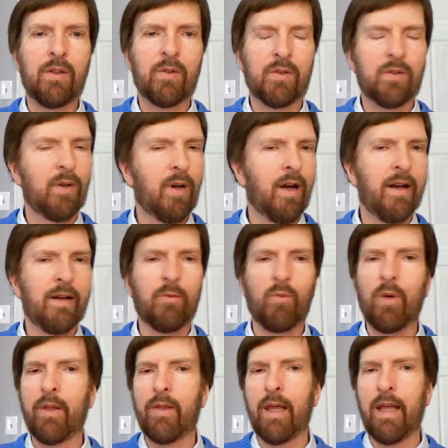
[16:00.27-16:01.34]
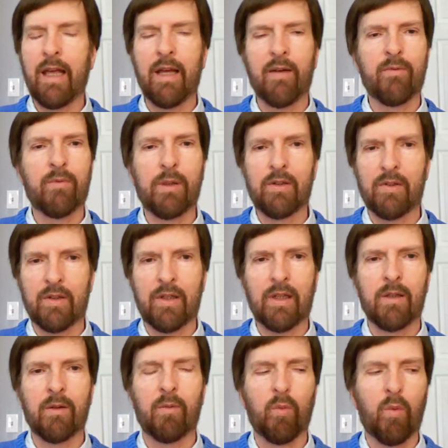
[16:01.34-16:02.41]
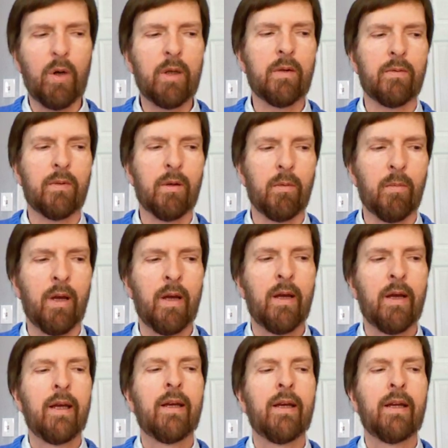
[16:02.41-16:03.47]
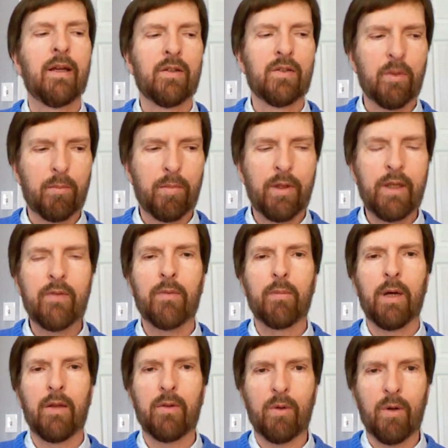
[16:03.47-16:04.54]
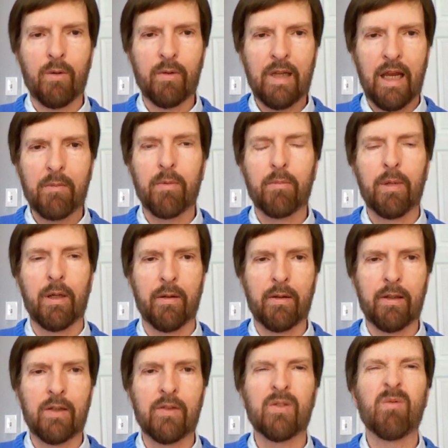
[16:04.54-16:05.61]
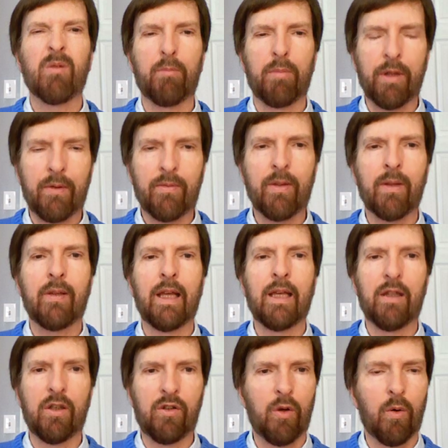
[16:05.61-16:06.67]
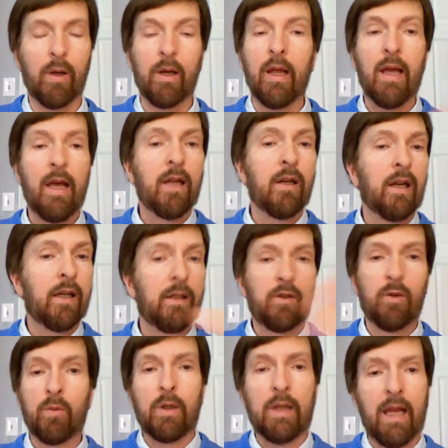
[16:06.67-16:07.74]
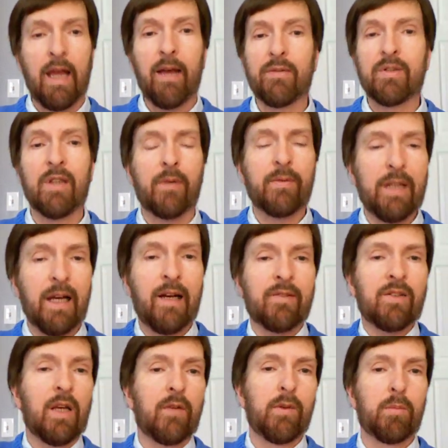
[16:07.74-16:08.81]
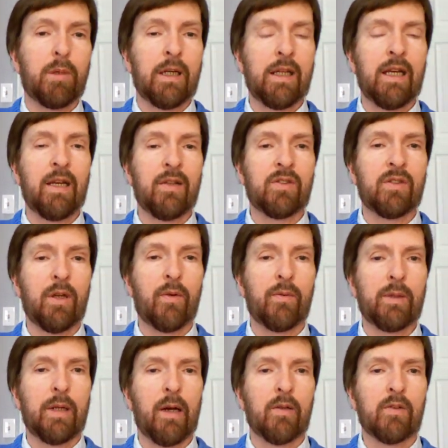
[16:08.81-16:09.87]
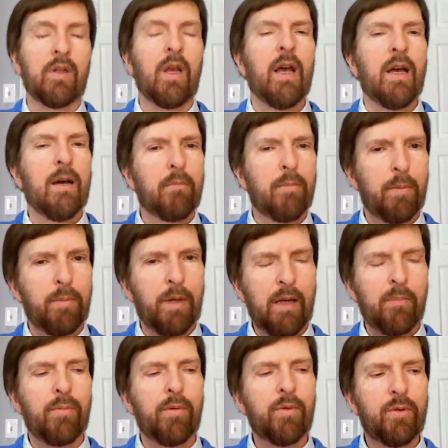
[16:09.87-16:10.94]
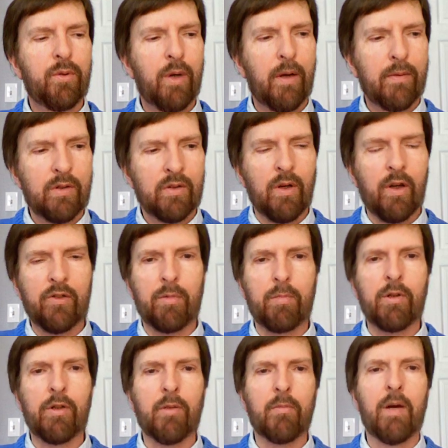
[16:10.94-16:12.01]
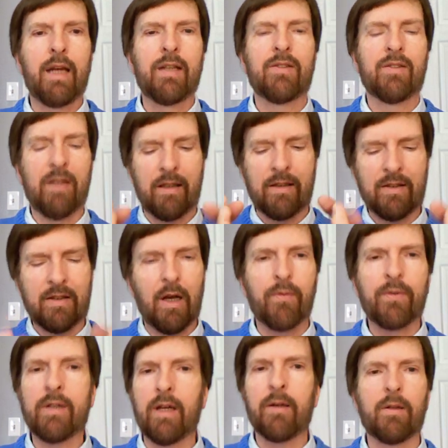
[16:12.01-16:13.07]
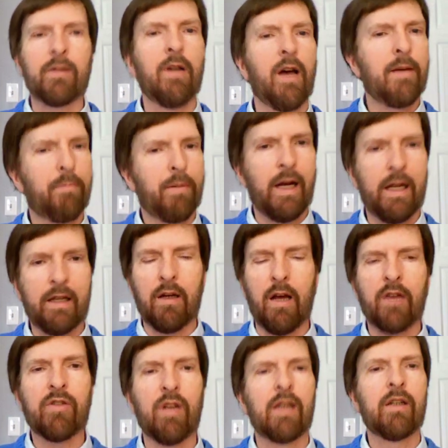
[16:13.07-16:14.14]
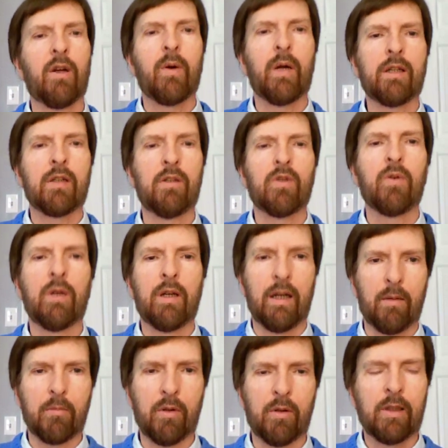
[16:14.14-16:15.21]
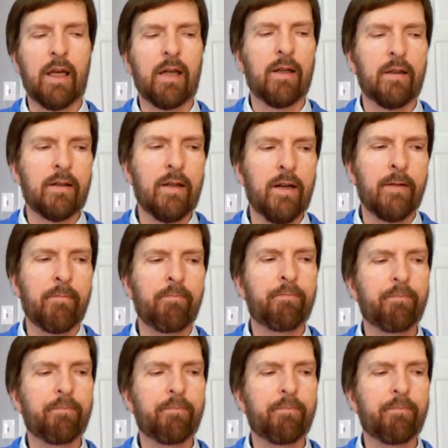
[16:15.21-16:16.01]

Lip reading: you saw with every single one of them is a belief about their own capabilities, a belief that they could do it. Do we have self-doubts? Everybody has self-doubts. But people who have this entrepreneurial mindset, self-doubt or not, by gosh, I know I can do it and I'm going to get it done.